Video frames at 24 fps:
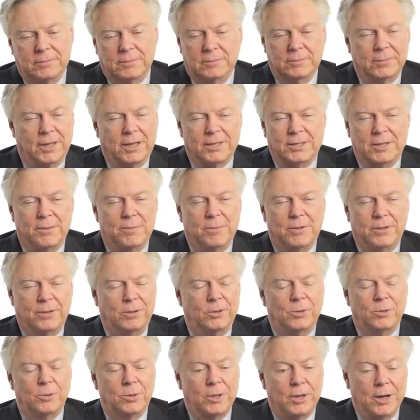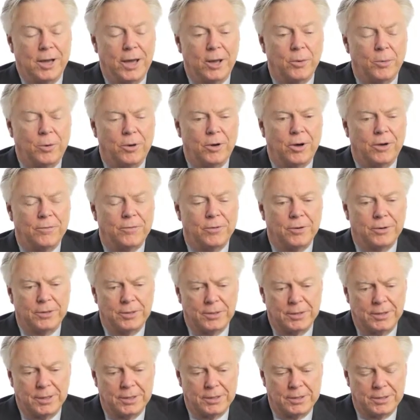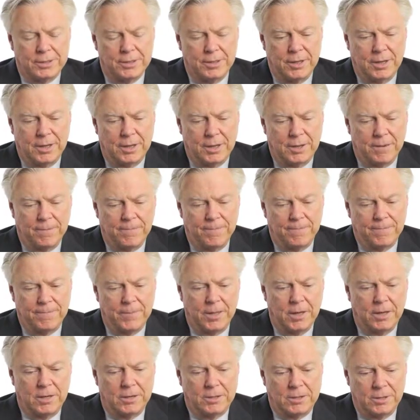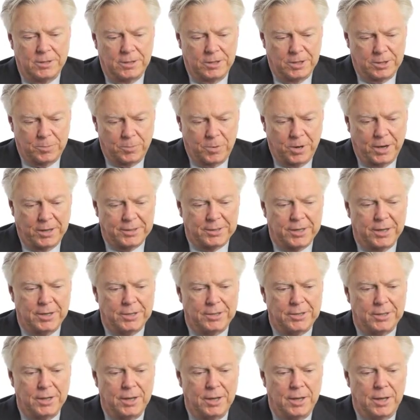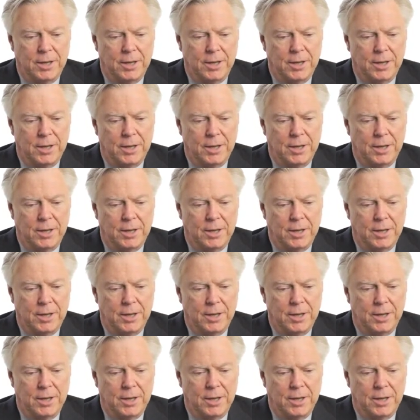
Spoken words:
not something new that I would offer to this process.